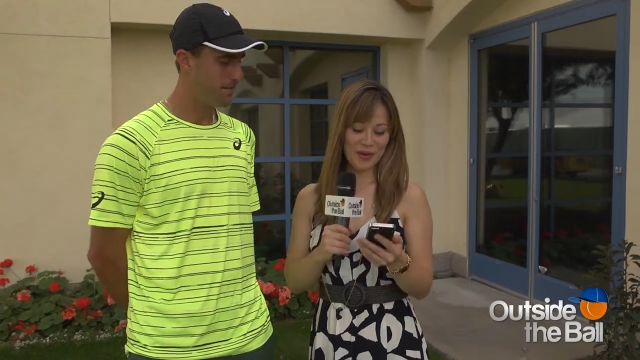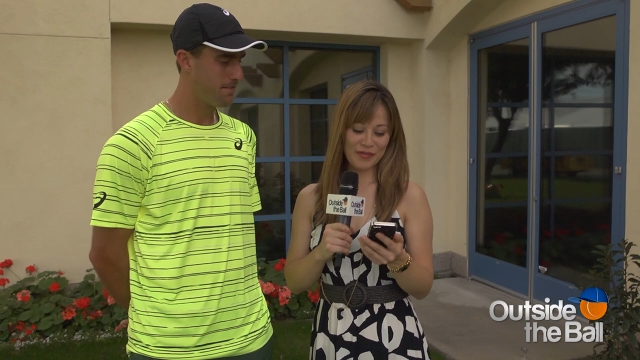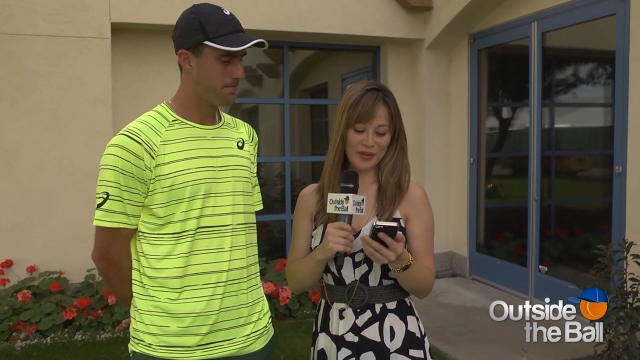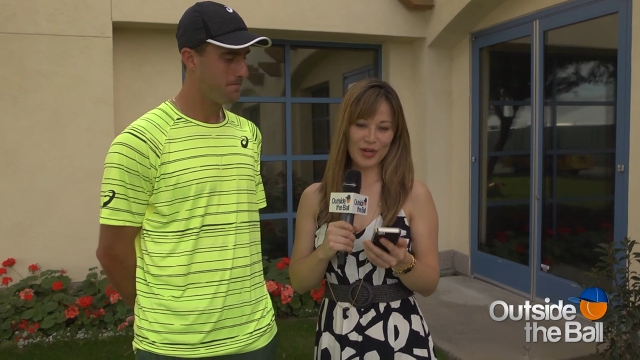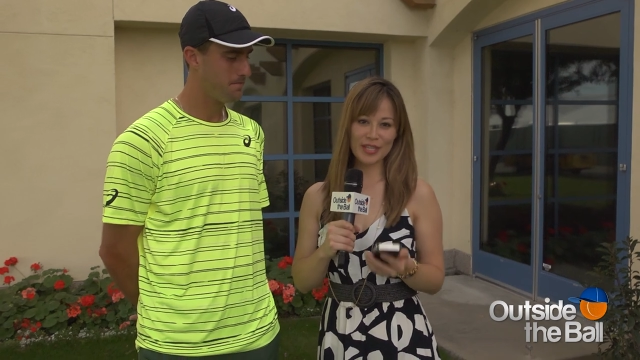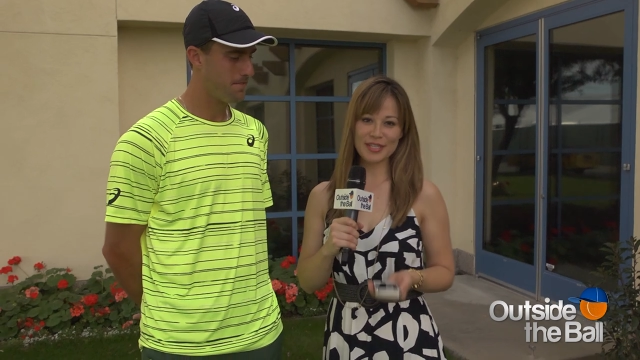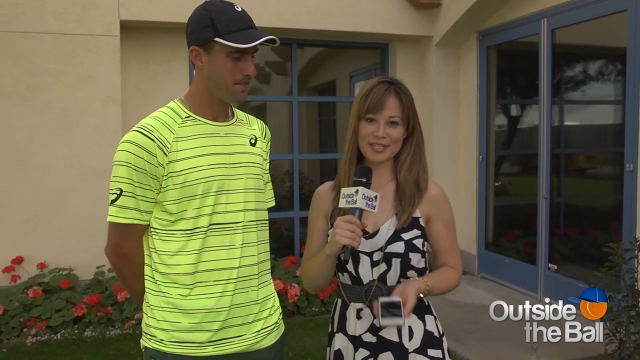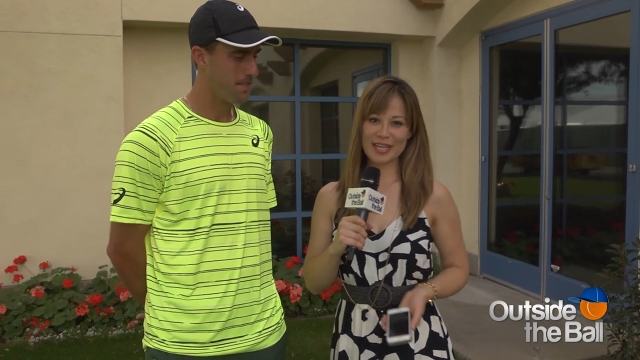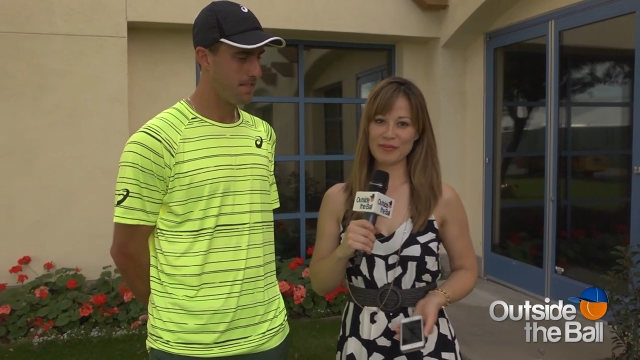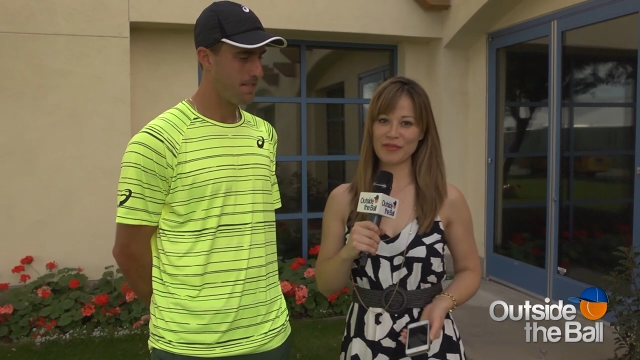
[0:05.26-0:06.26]
Speaker 1: We've got a
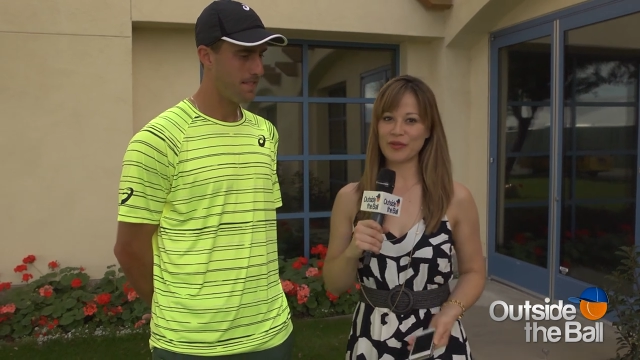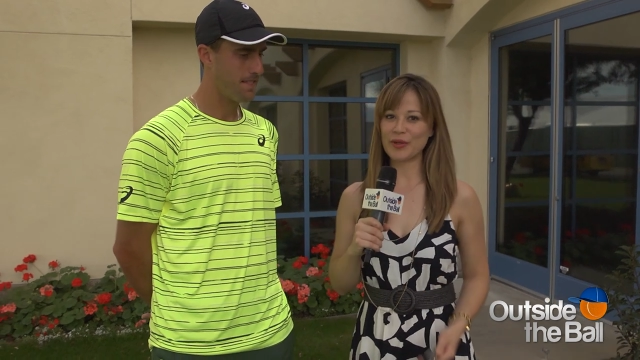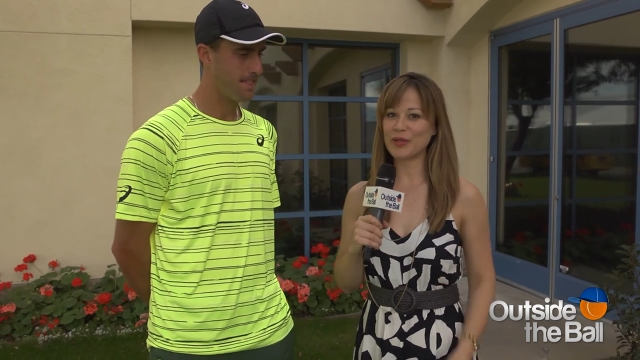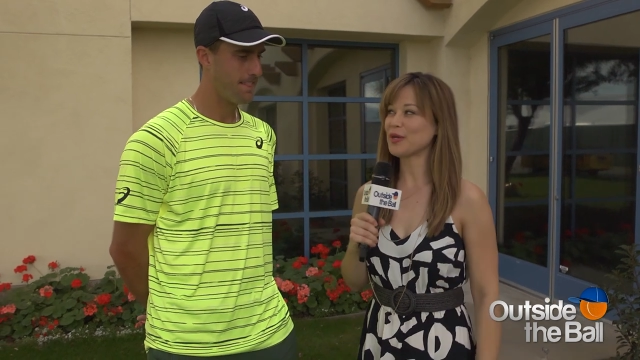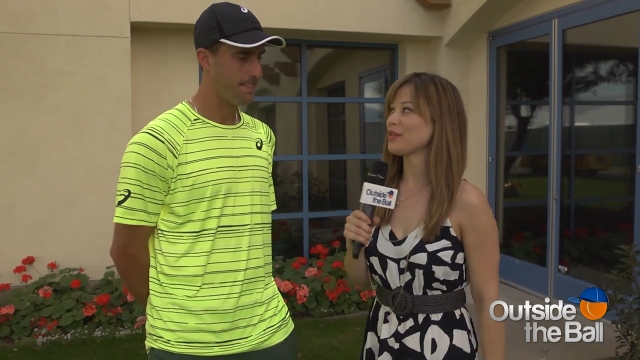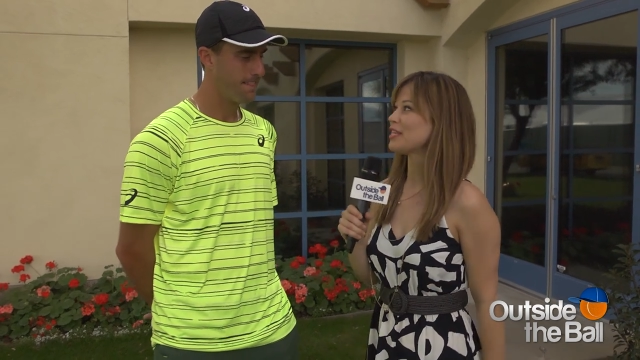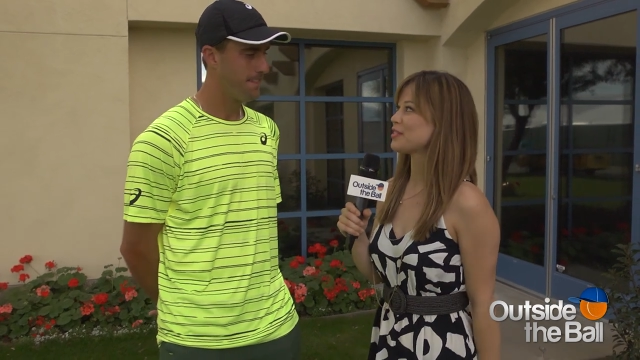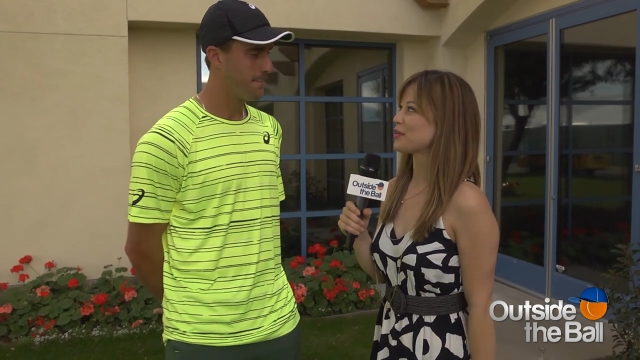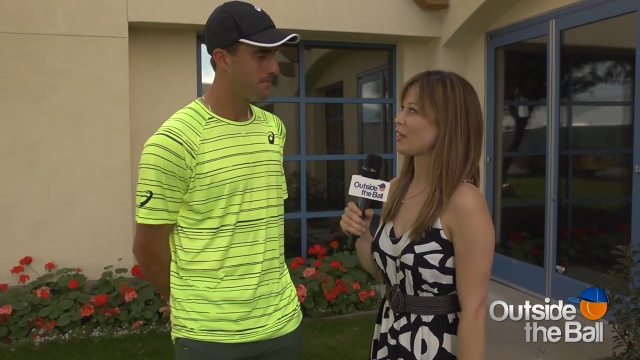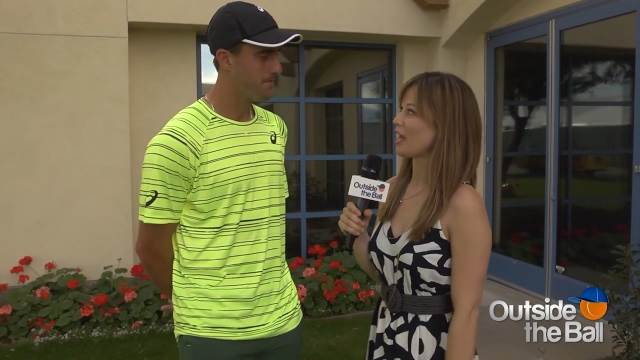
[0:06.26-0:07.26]
little segment for you called
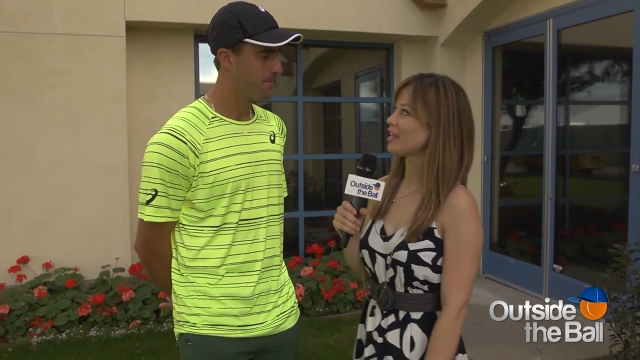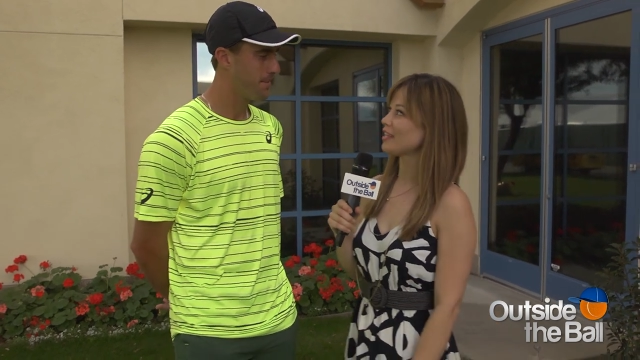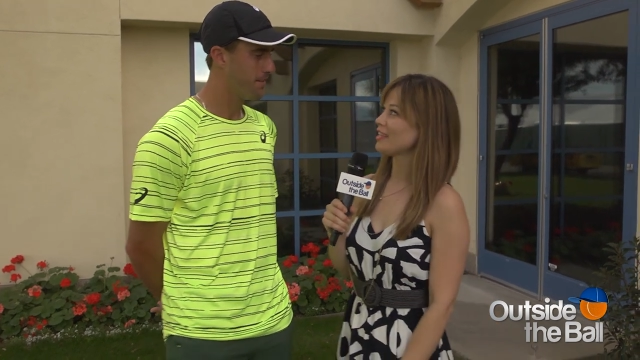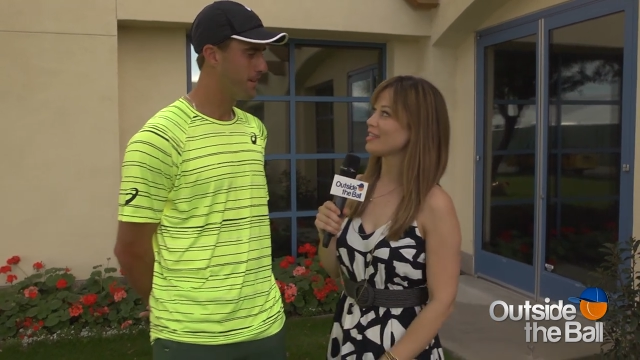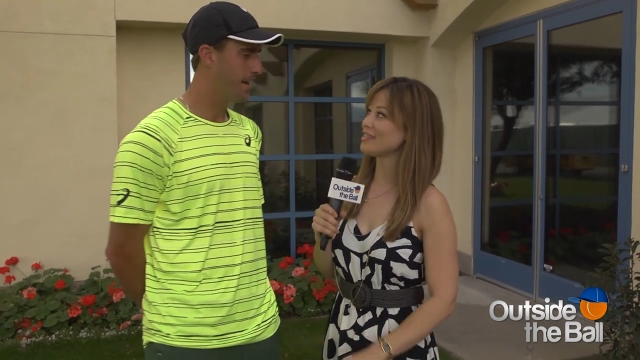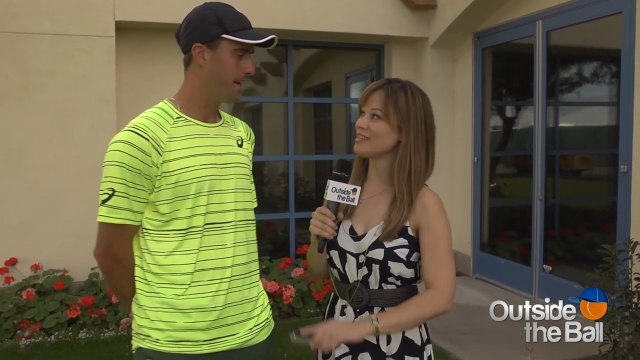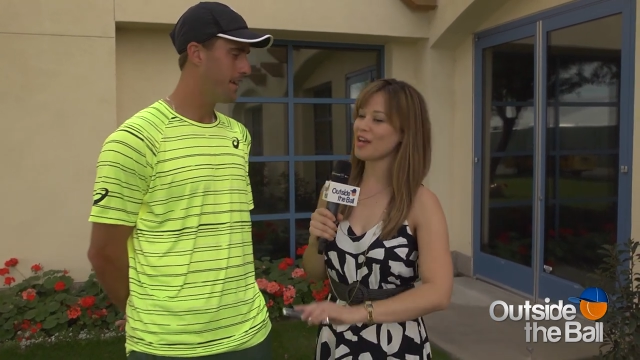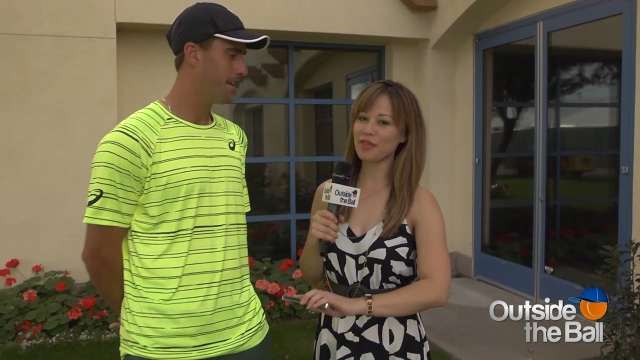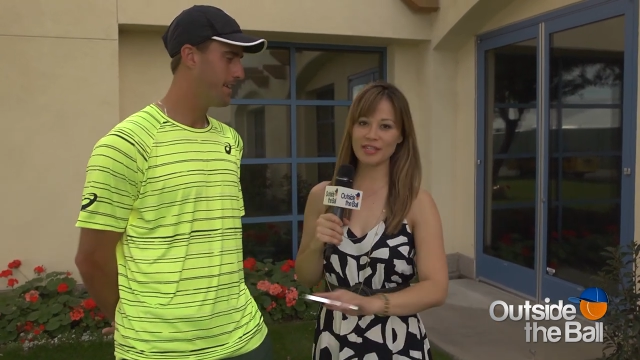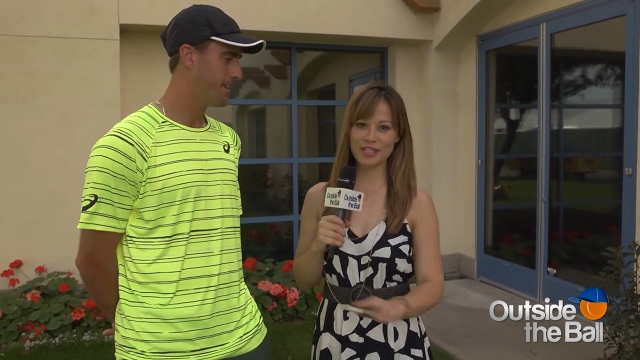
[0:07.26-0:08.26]
This or That. Has okay.
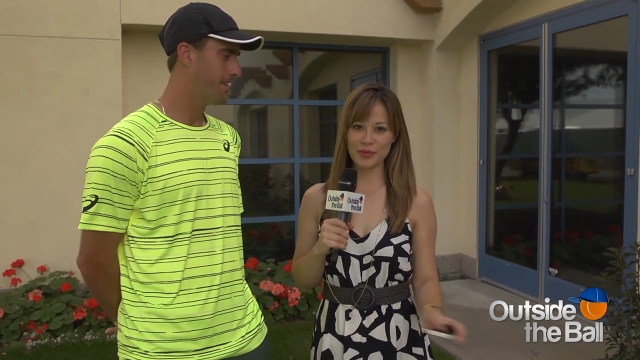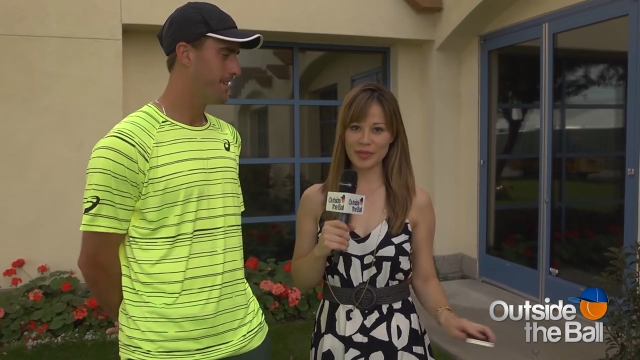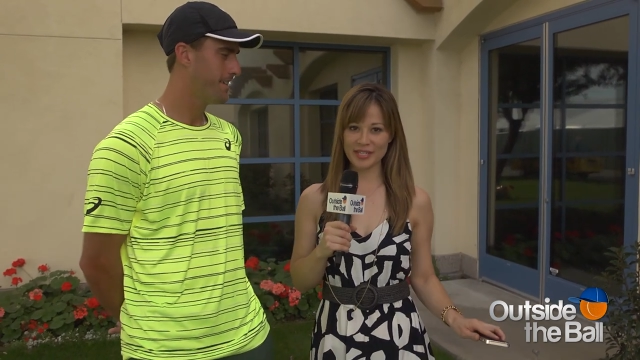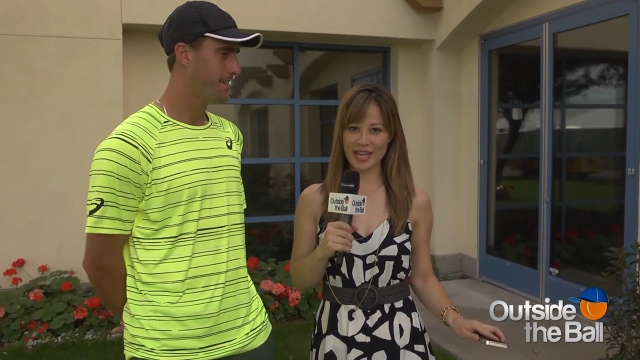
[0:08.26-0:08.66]
nothing to do with